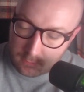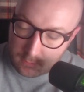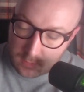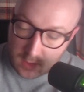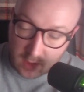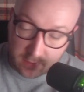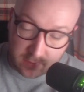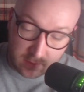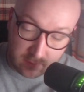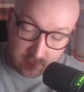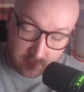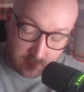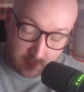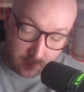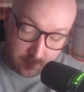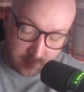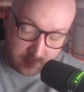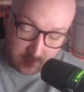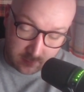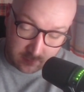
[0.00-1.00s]
Nothing
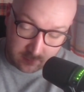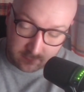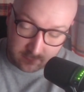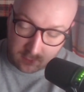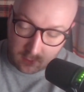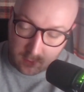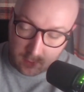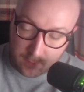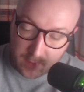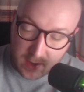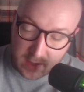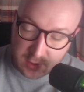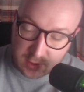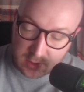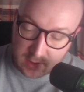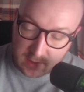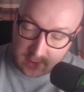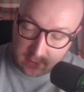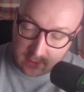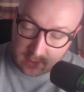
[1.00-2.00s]
stops us from
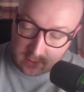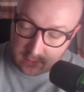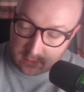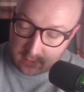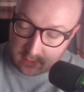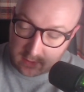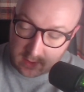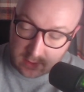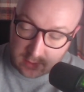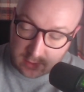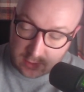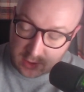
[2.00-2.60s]
imagining that said